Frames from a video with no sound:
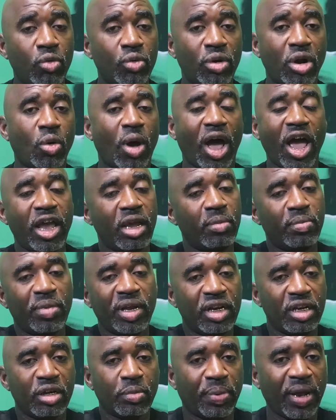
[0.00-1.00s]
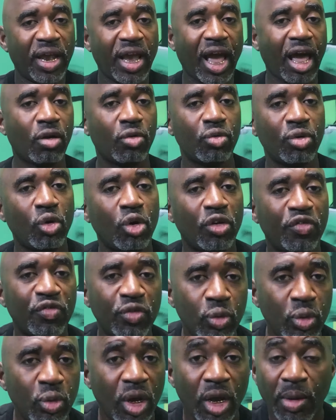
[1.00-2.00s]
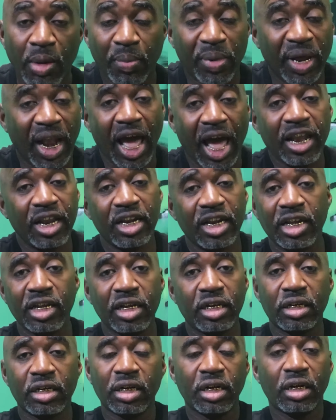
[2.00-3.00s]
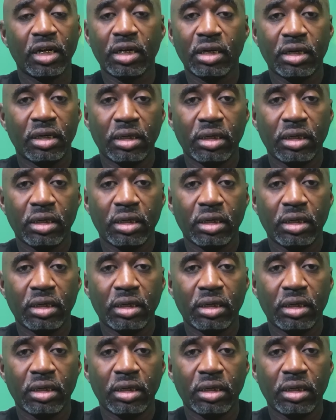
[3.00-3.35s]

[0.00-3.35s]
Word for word: I don't know. I ain't been in your pay. I don't know if you, but I didn't hear